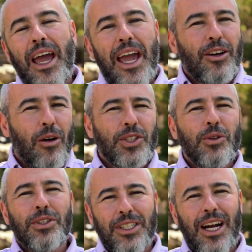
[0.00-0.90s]
and
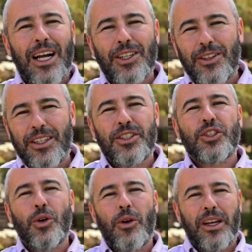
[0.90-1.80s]
also a scholar and a
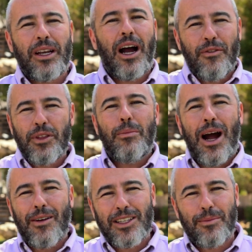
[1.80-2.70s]
historian of the
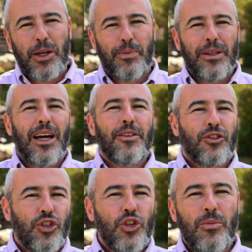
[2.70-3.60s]
Ma'arat Machpelah,
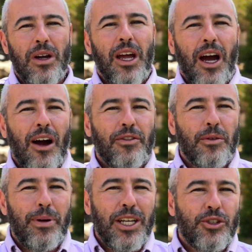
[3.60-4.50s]
the tomb of
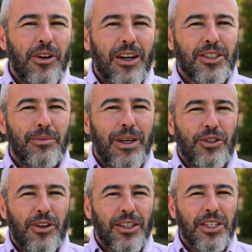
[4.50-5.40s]
the patriarchs and
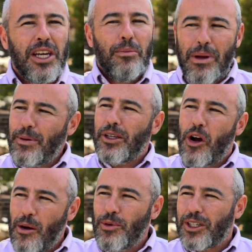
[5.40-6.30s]
matriarchs. Maybe,
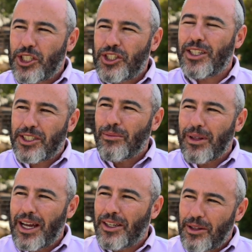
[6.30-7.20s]
Noam, you could shed
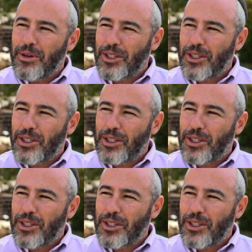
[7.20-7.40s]
some light on the